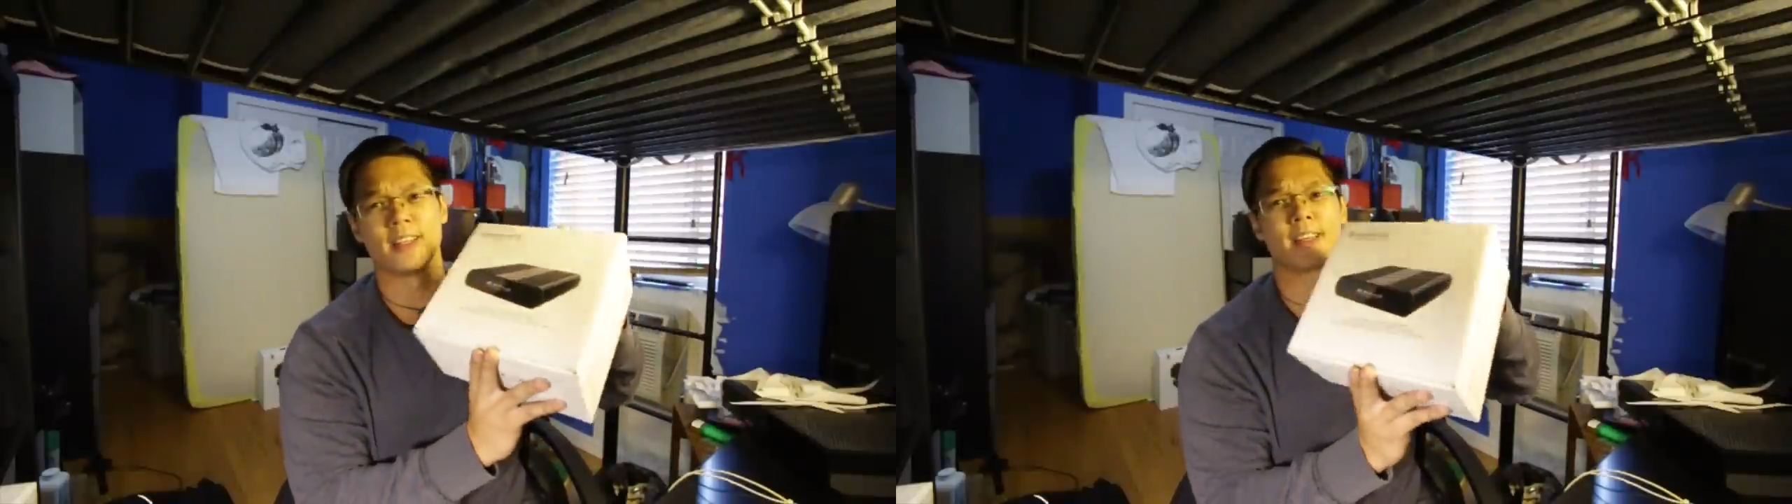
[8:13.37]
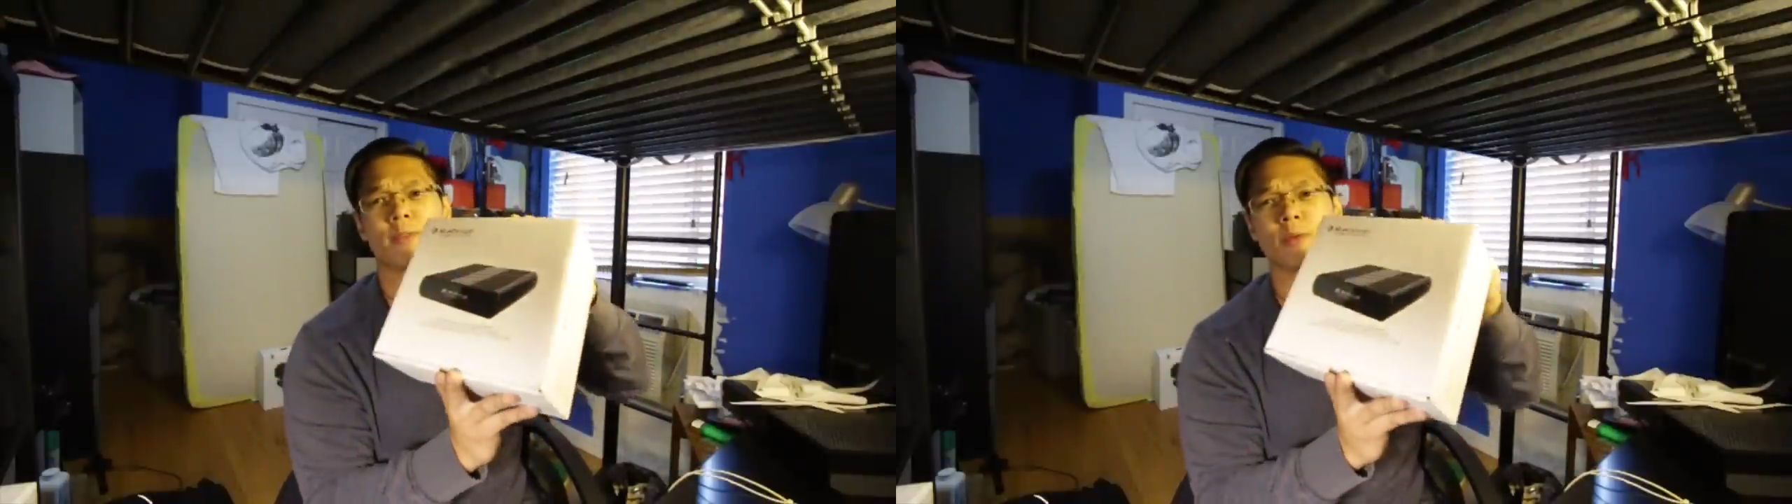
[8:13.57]

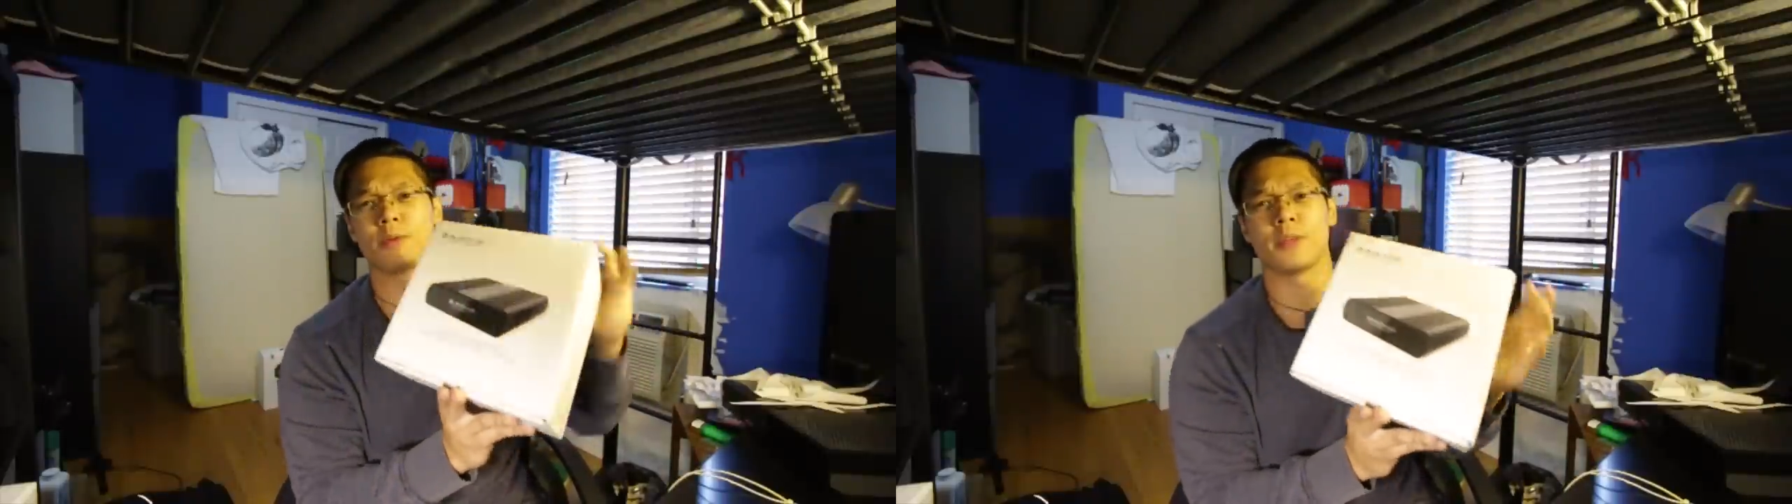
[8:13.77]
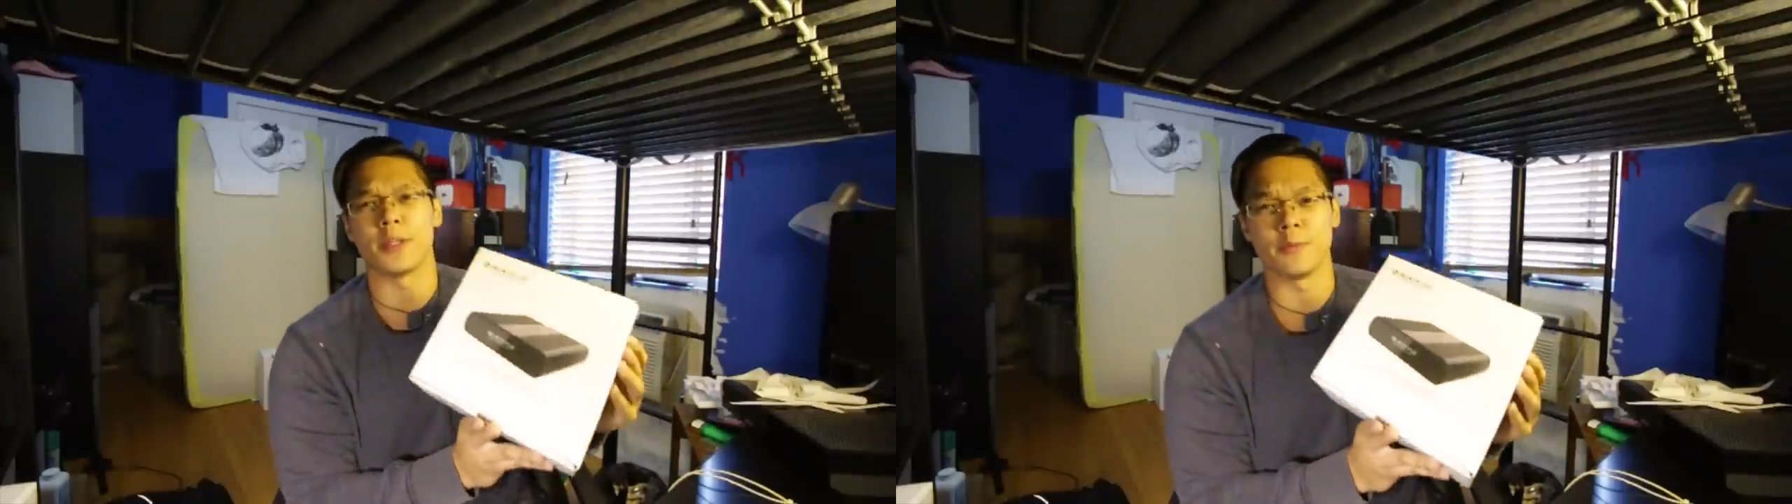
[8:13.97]
Like,
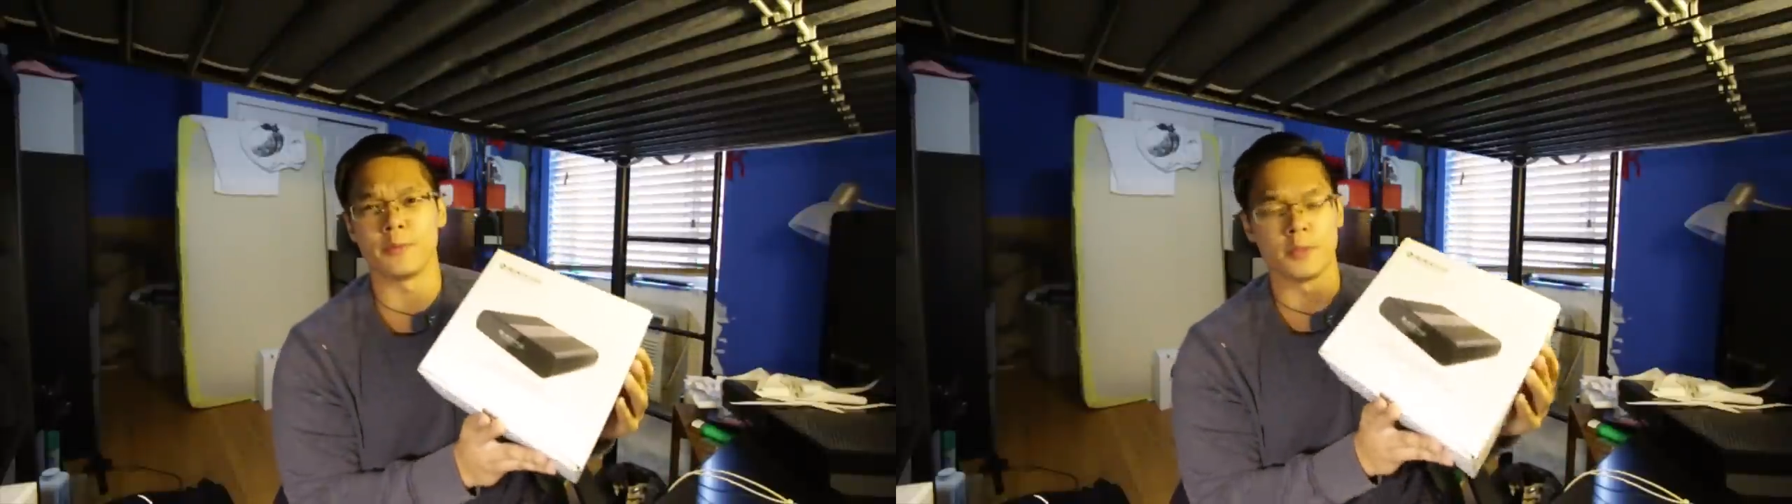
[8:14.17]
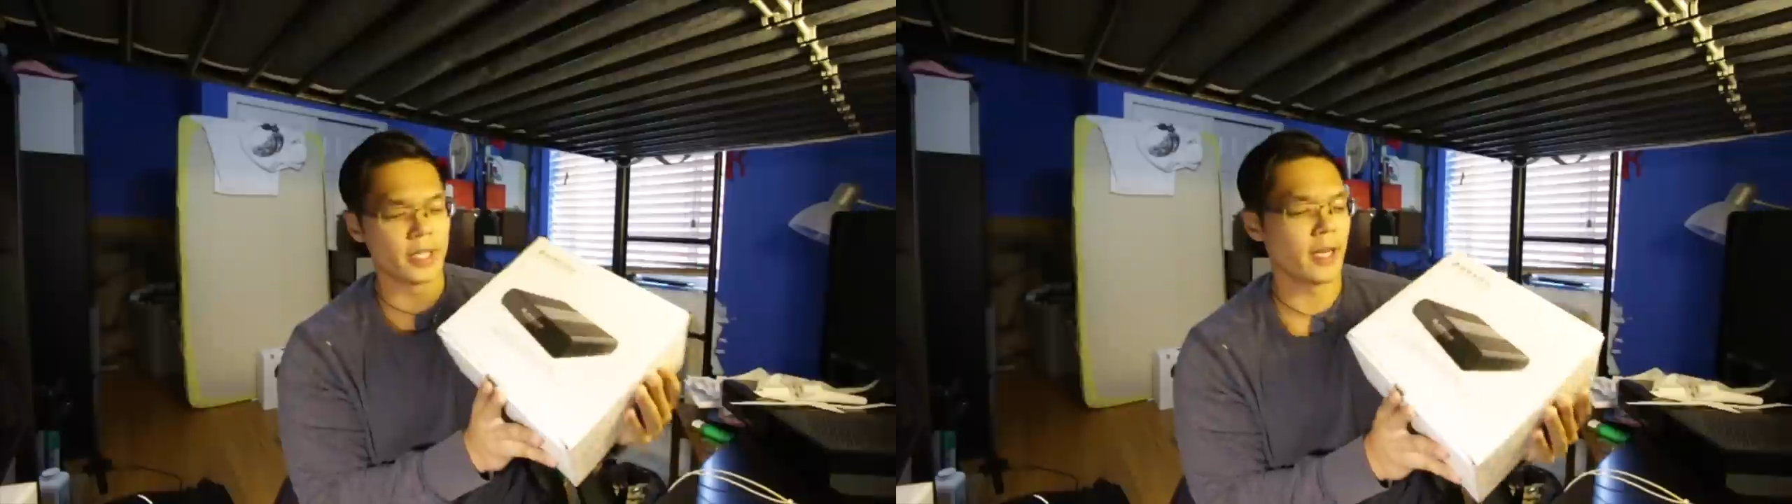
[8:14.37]
what, are you
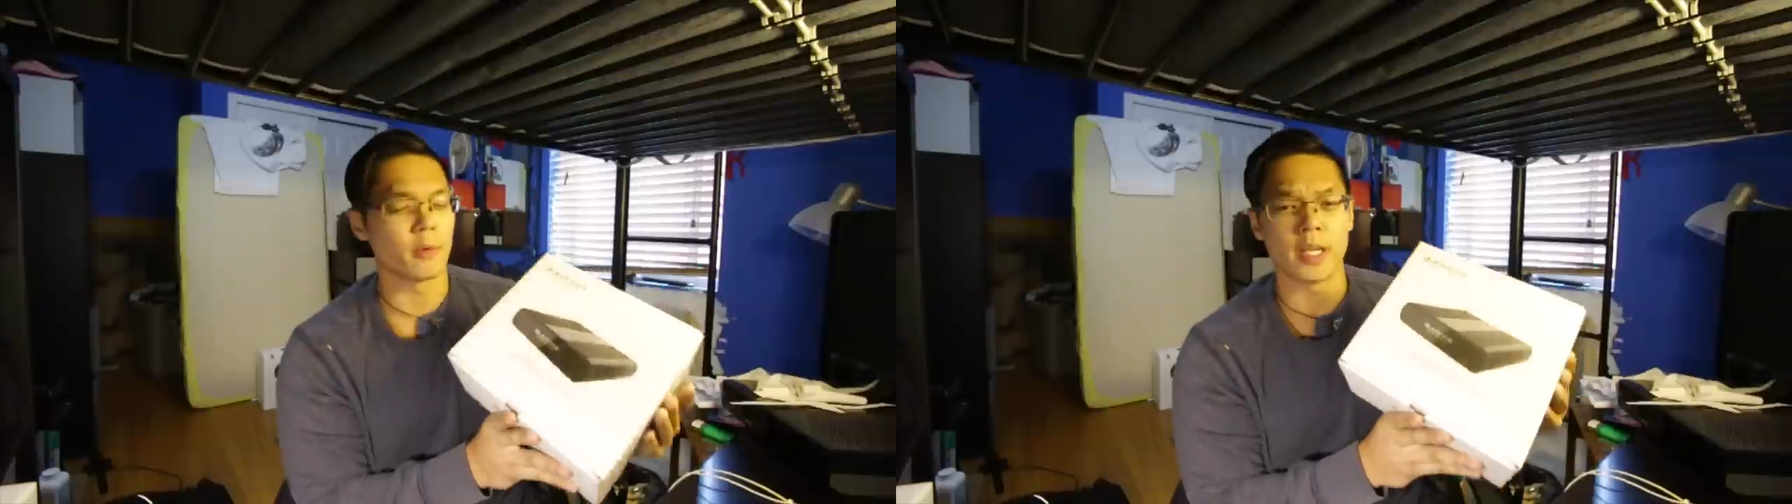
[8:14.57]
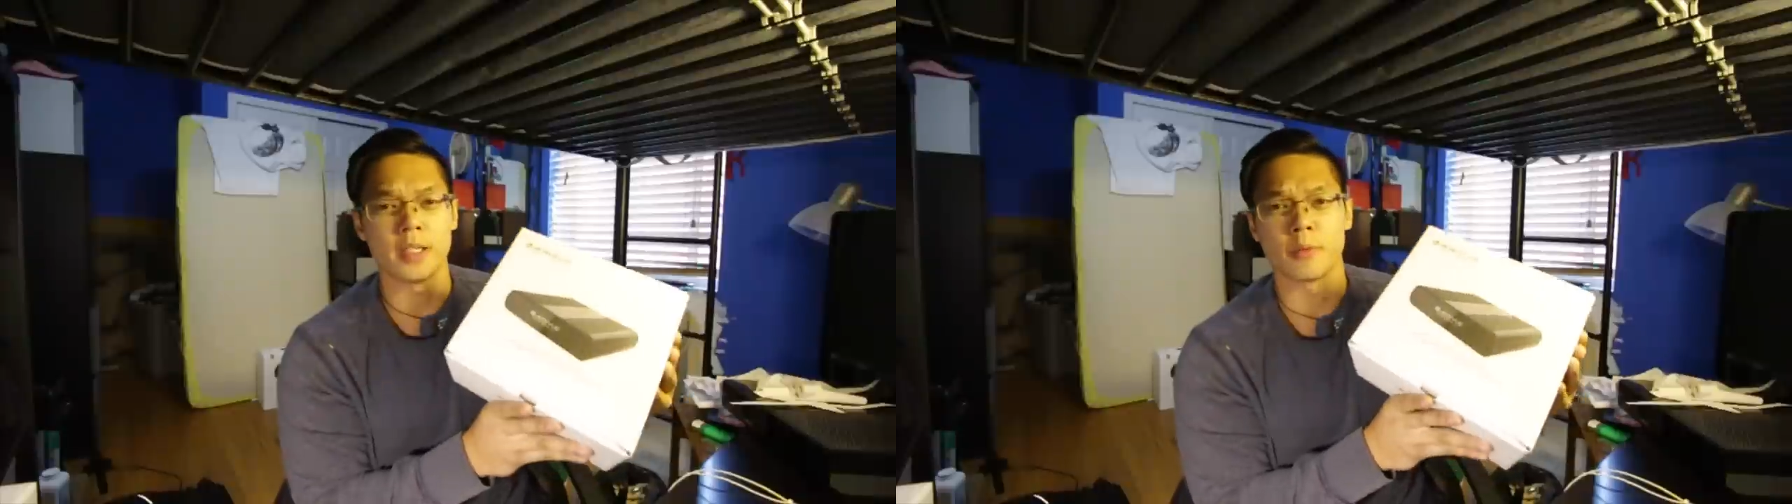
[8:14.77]
getting ready